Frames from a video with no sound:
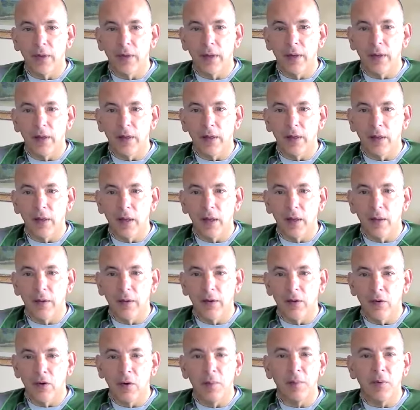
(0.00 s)
the
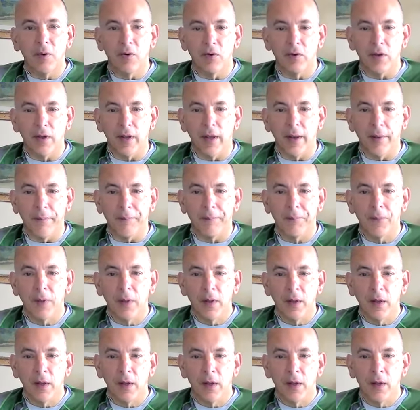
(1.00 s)
humerus again.
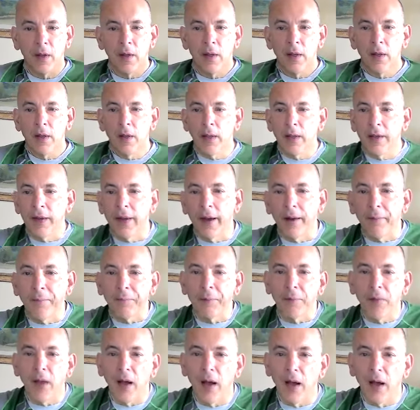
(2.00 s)
Now,